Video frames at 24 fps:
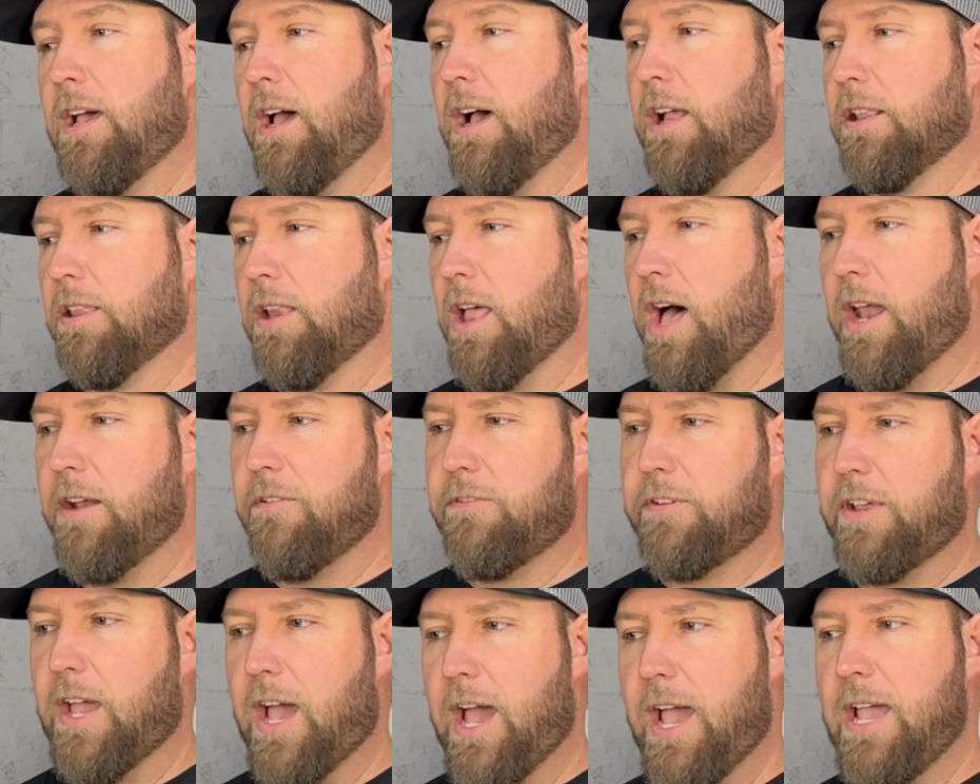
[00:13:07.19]
A lot
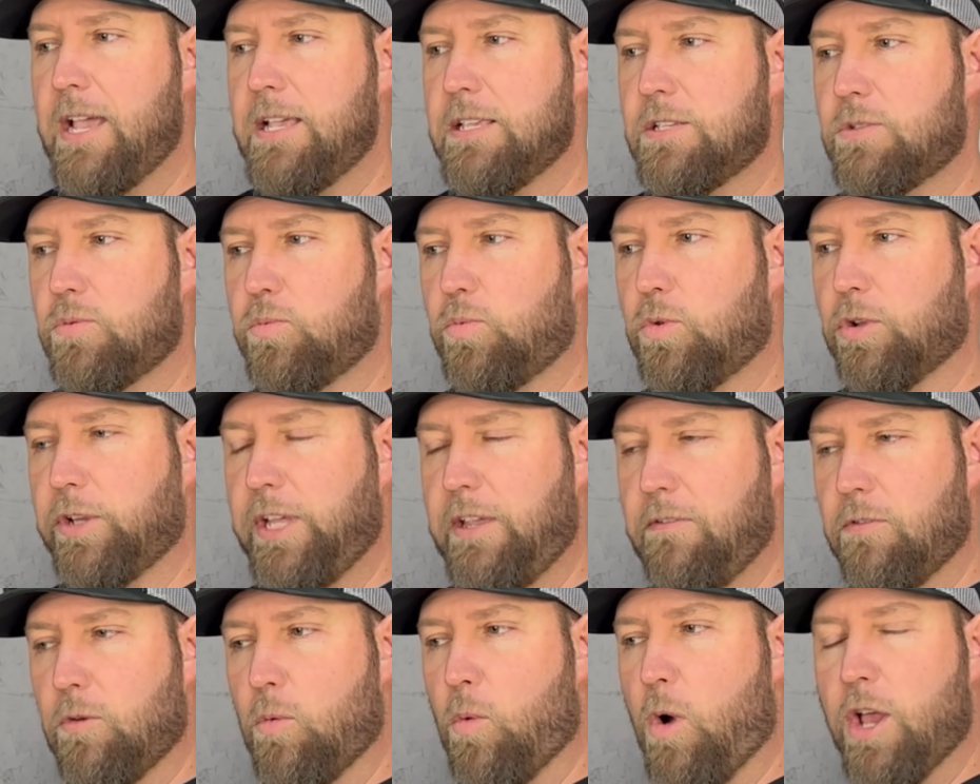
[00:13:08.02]
of guys will
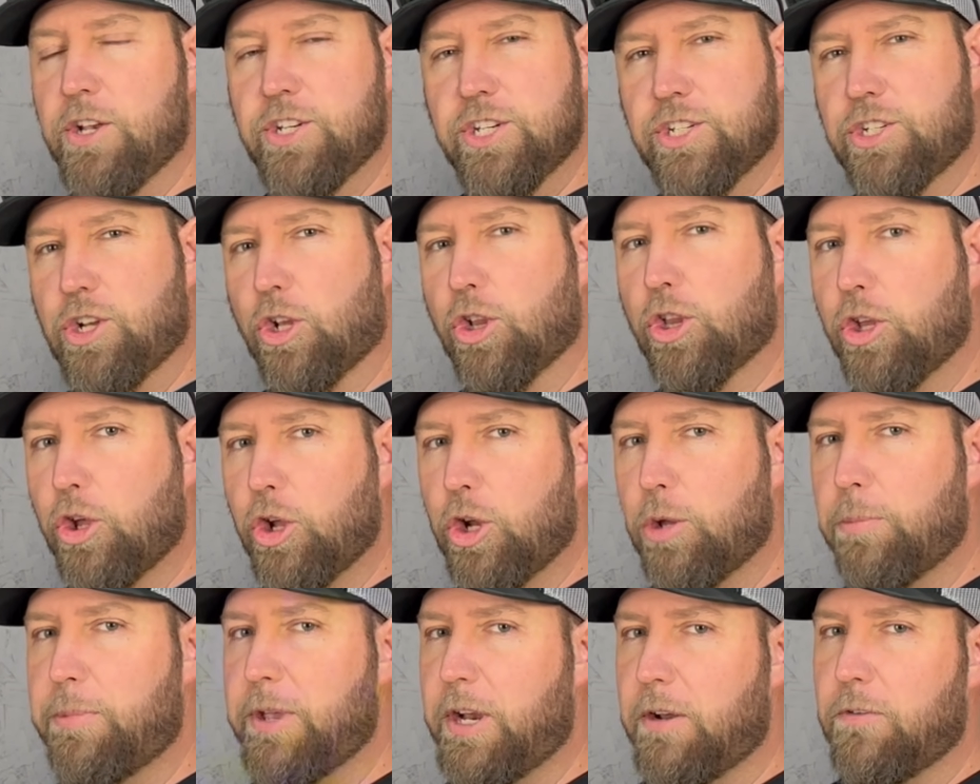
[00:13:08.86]
even want just a
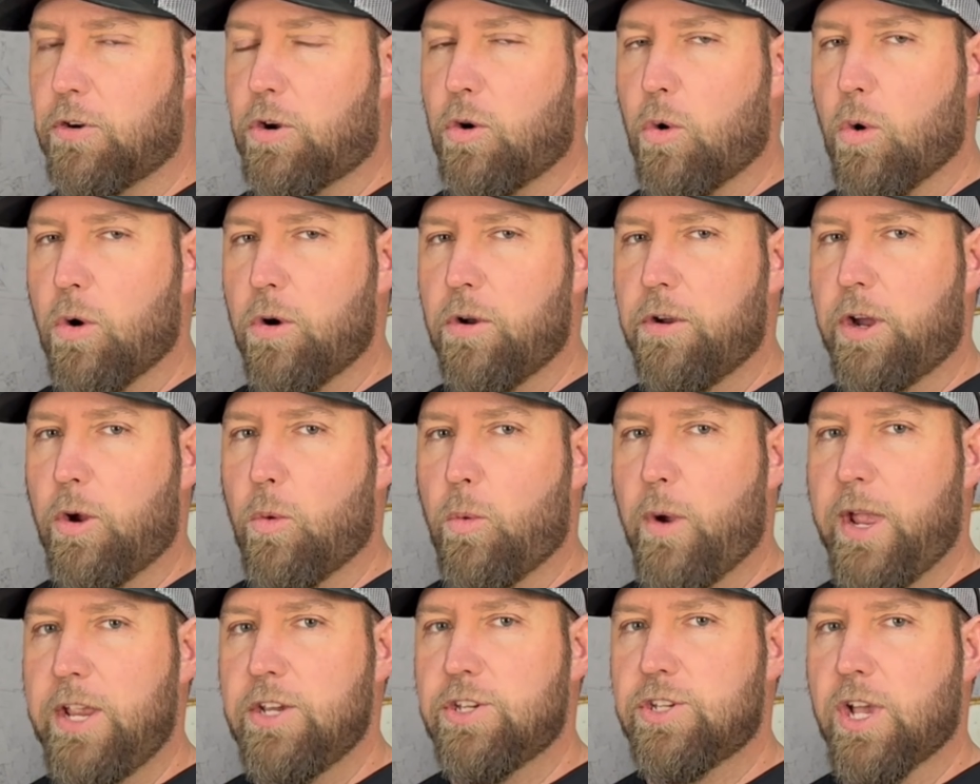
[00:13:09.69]
little bit of a quartering
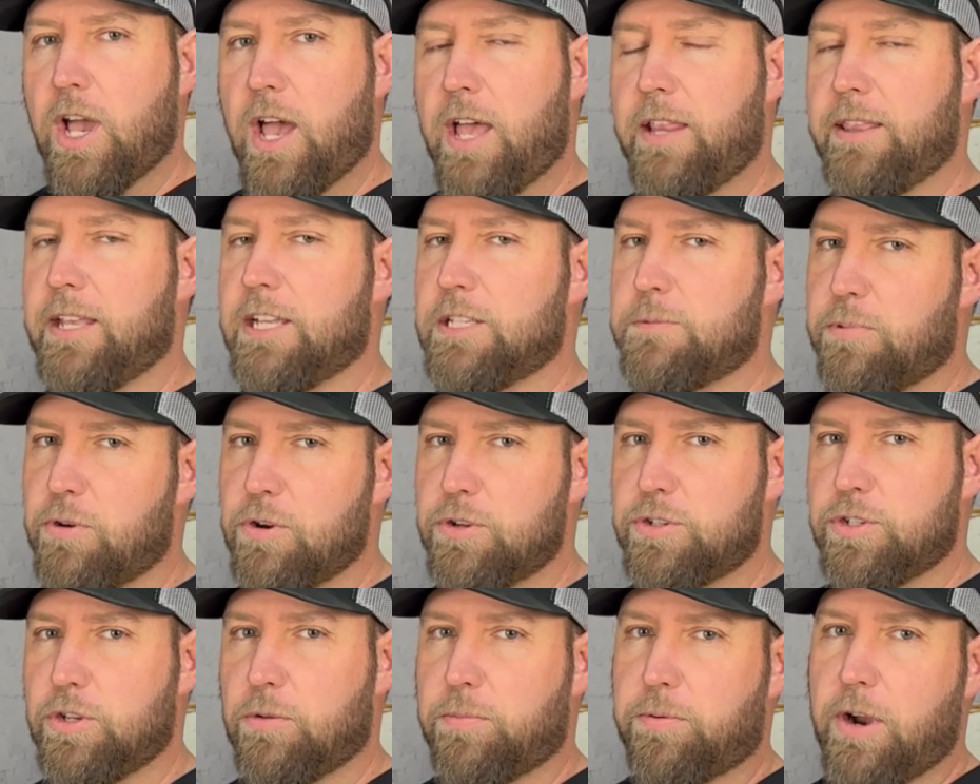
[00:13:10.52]
away shot. That's
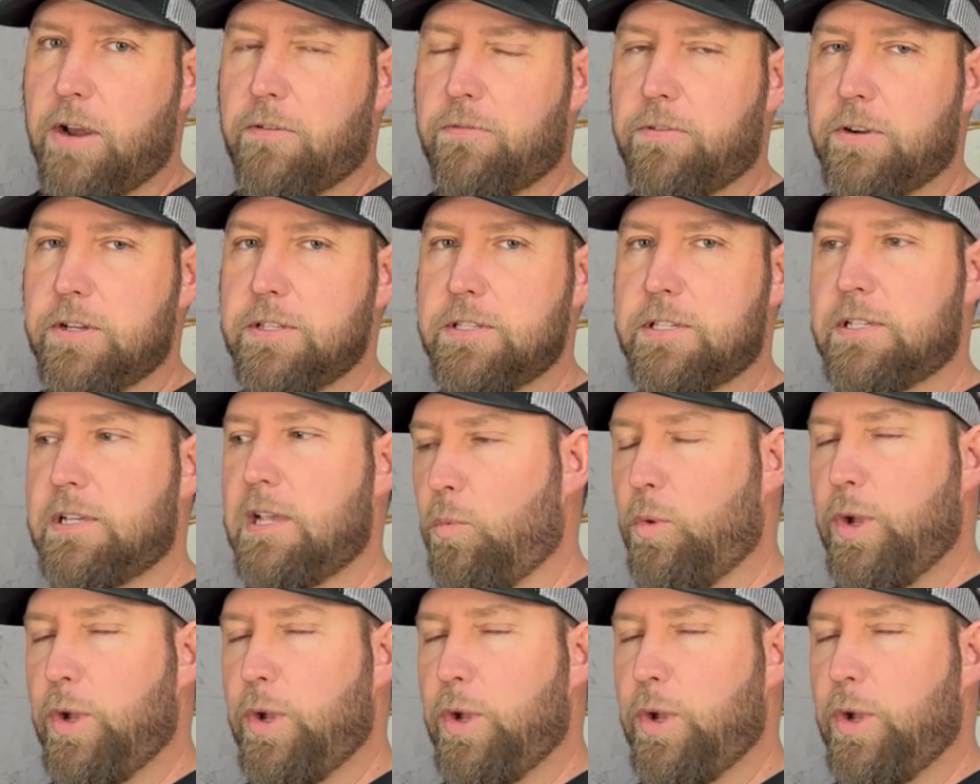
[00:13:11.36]
personal preference.